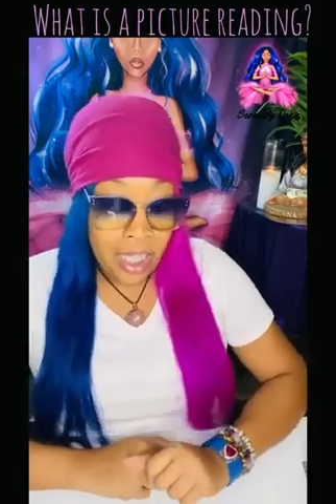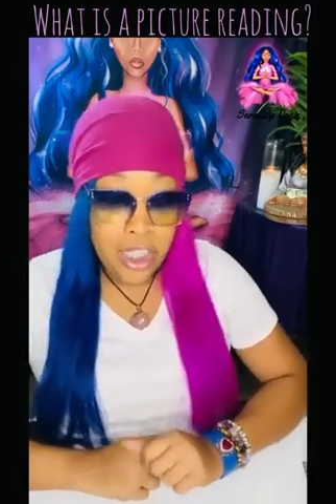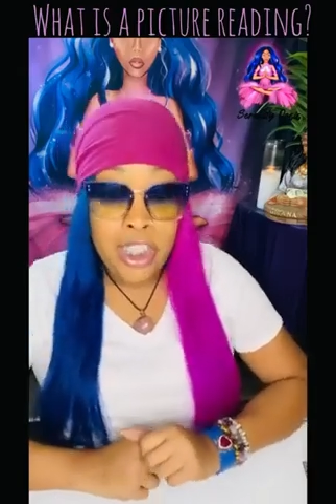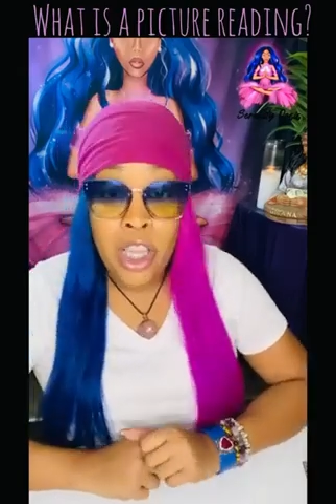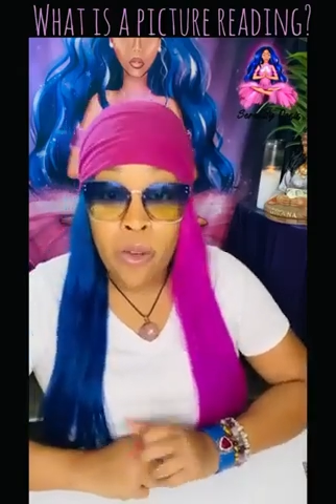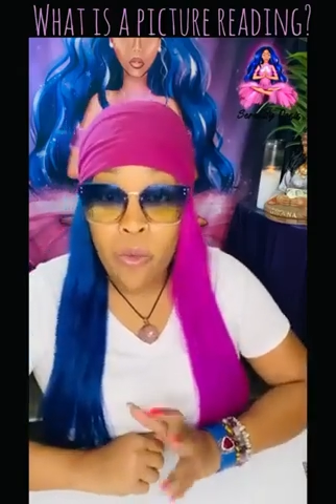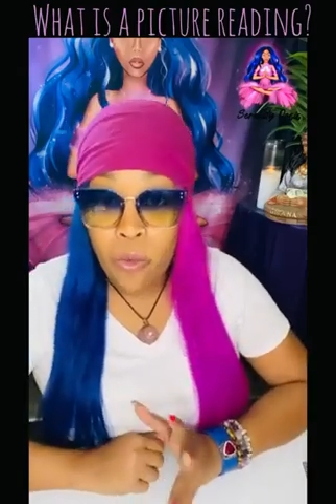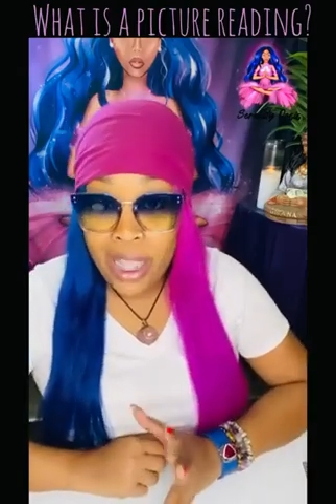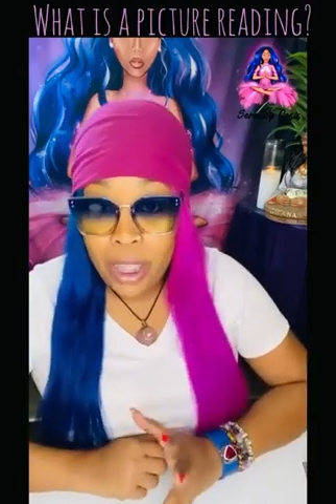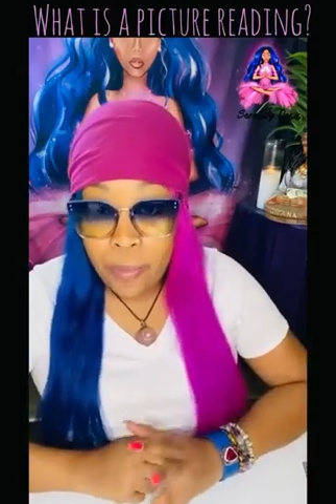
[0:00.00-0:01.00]
So
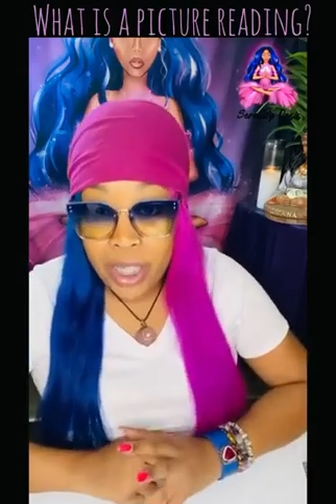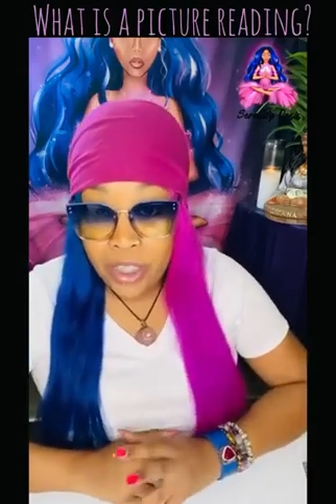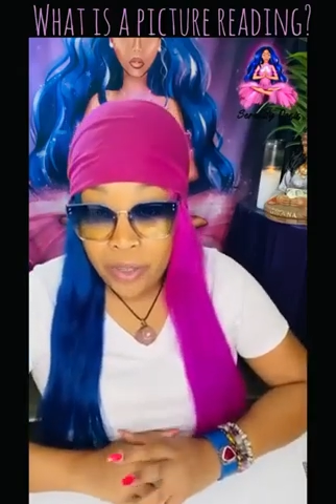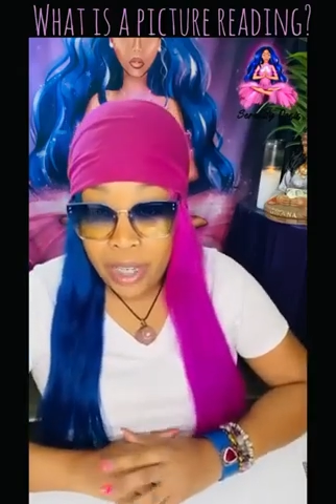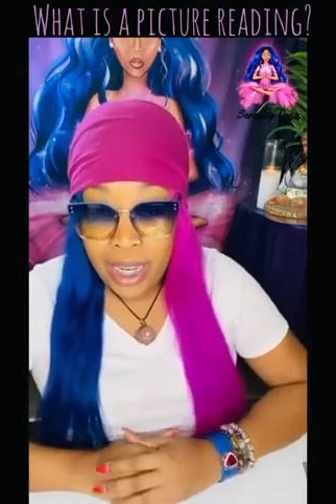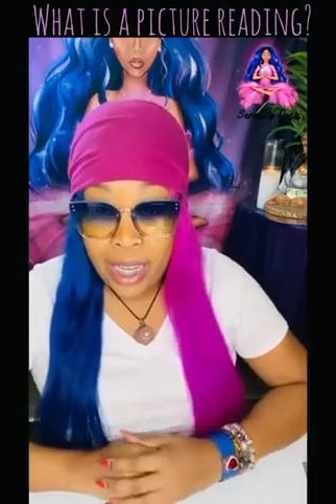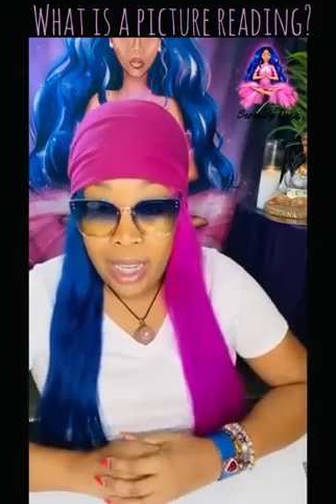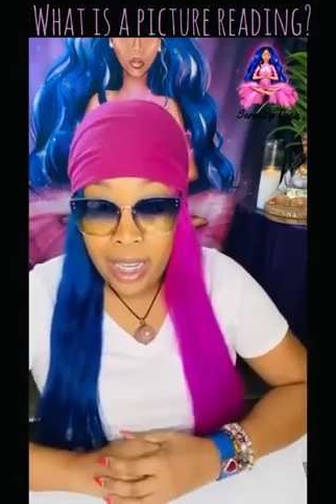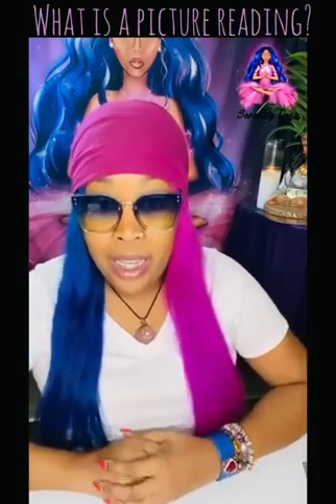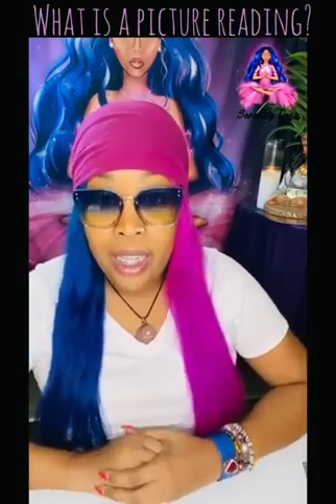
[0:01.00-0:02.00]
with the picture
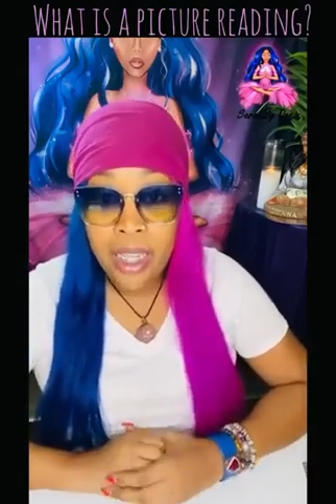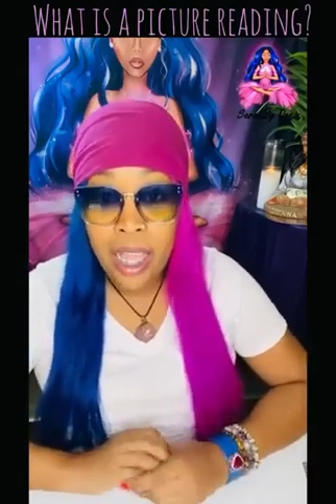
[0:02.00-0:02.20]
reading,